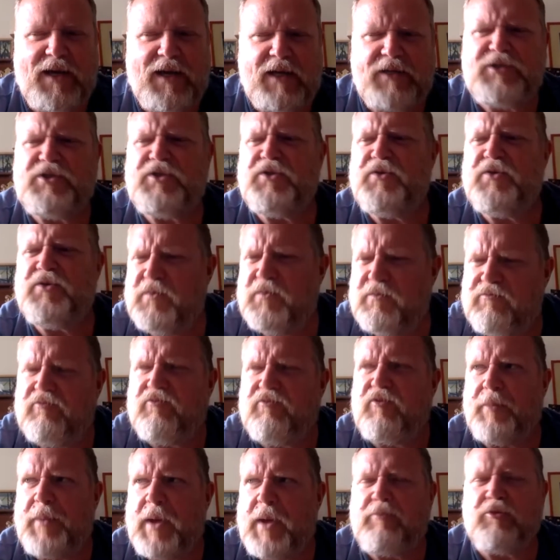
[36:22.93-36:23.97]
I do
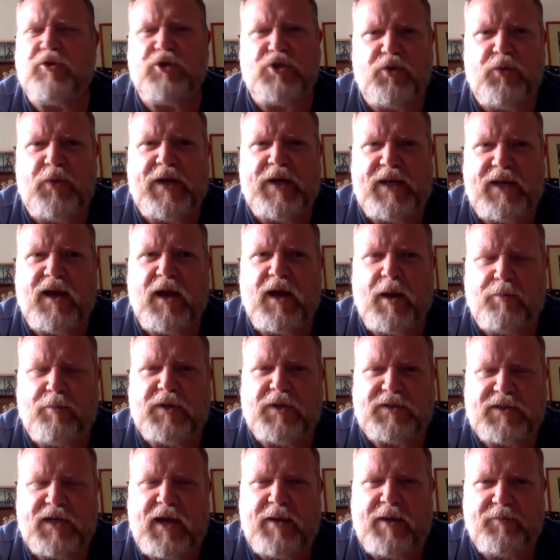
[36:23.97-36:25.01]
remember doing it a
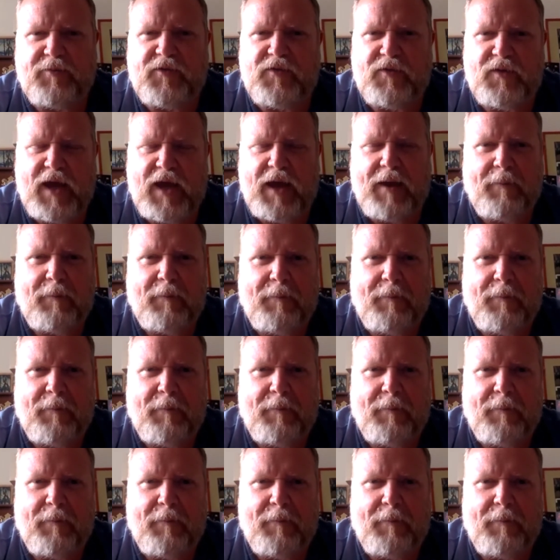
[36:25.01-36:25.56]
couple of times. Yeah.